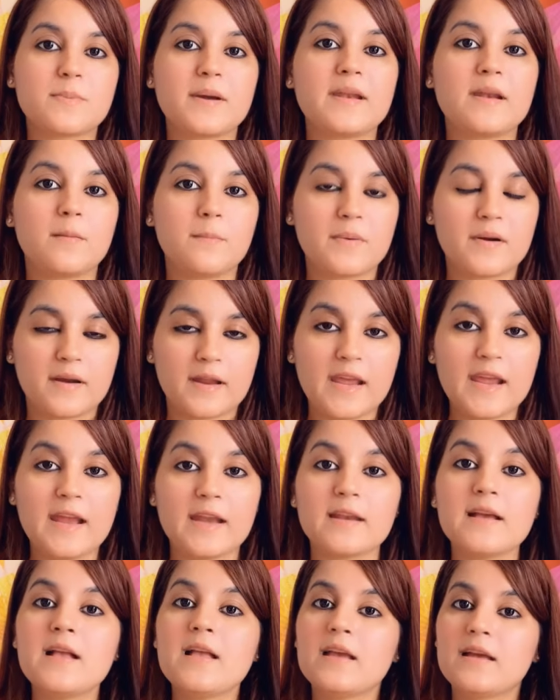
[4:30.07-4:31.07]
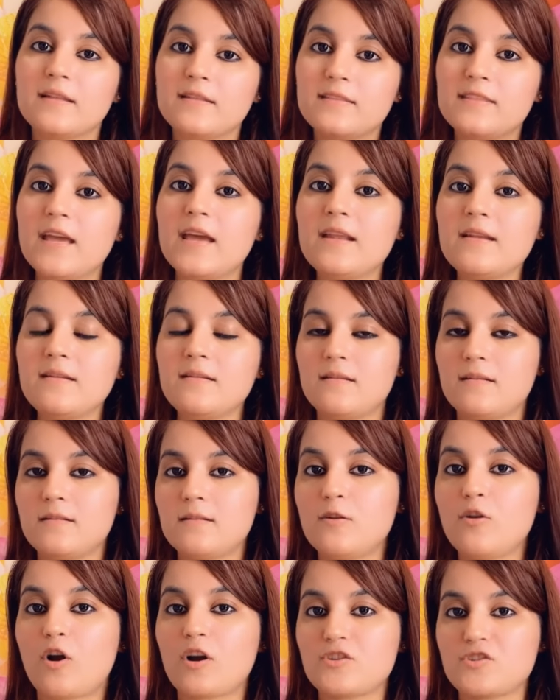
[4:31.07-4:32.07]
by number 8. Then
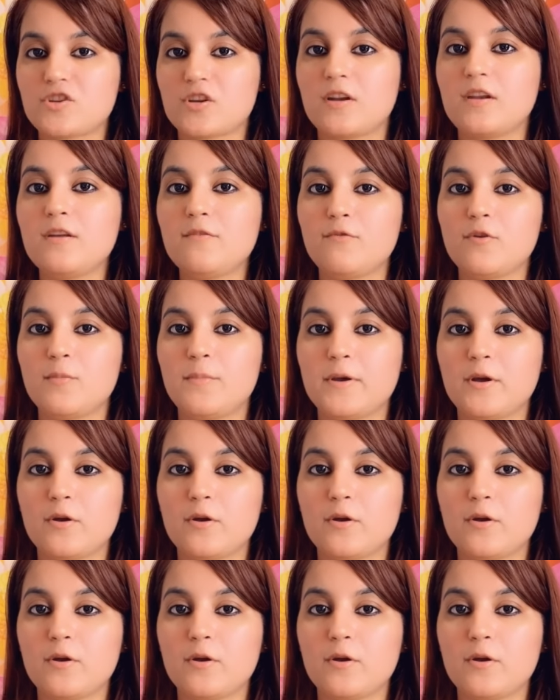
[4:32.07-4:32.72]
Lord Shani will be